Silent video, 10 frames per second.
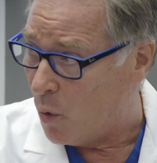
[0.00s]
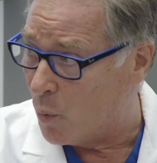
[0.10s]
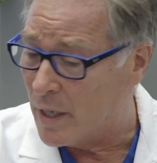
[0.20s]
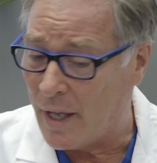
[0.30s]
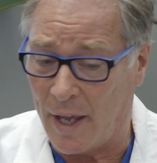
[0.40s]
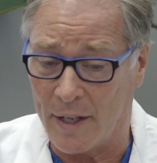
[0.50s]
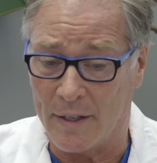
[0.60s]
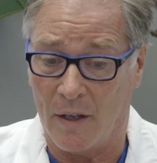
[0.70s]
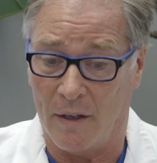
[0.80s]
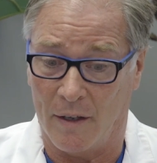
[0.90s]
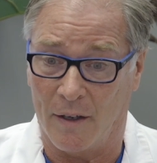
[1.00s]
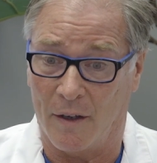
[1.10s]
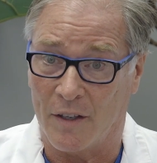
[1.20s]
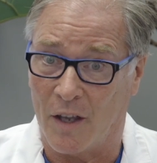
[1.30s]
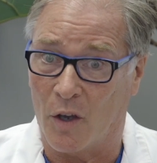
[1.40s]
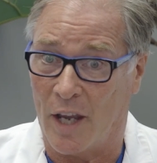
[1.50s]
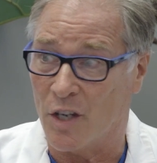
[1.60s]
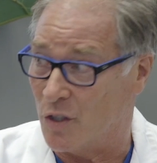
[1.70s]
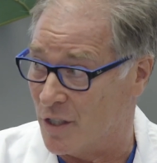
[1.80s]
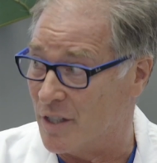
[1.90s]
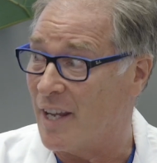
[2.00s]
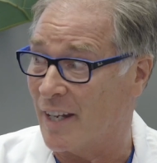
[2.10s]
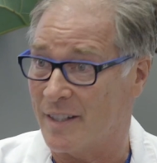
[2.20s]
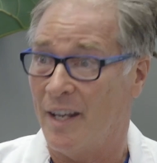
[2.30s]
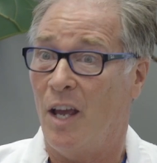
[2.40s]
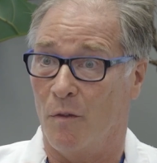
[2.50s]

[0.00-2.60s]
we can uh, occasionally detect